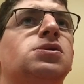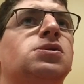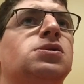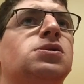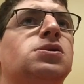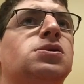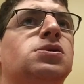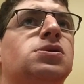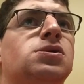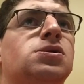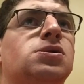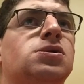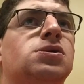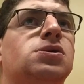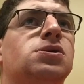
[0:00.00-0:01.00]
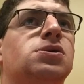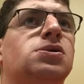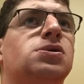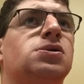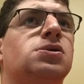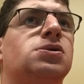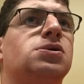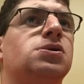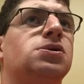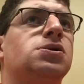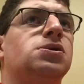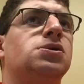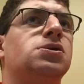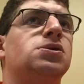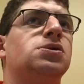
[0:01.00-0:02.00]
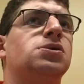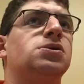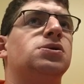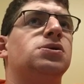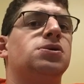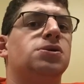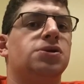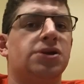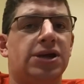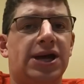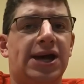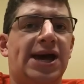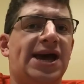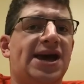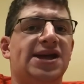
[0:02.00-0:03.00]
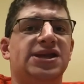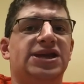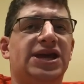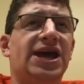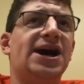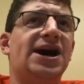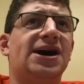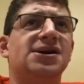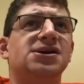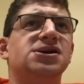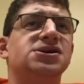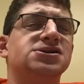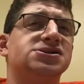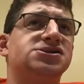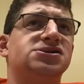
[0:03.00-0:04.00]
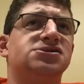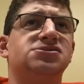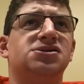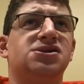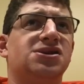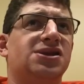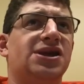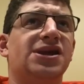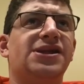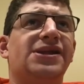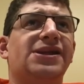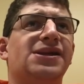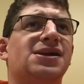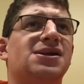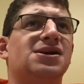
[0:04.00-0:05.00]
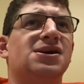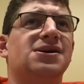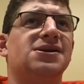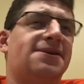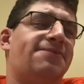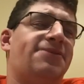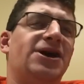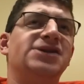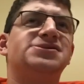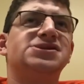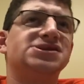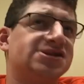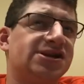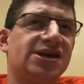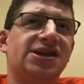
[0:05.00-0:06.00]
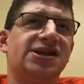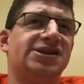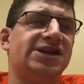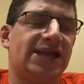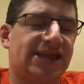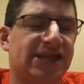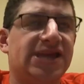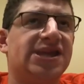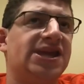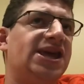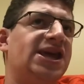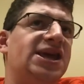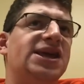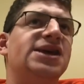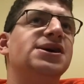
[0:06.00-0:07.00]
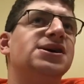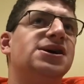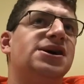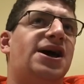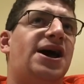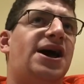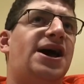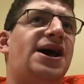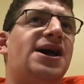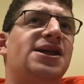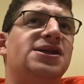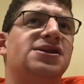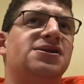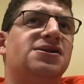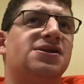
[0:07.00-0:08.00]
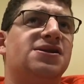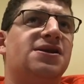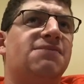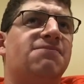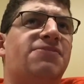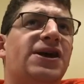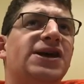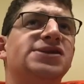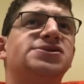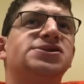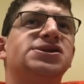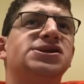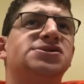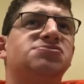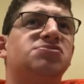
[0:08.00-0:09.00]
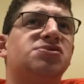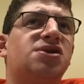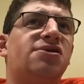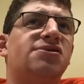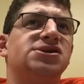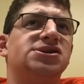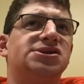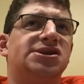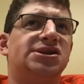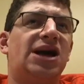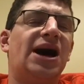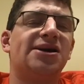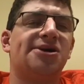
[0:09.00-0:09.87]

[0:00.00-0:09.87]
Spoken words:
And yeah, so the Patriots are going to take the knee, and the Patriots will go into the locker room with a 24-9 lead.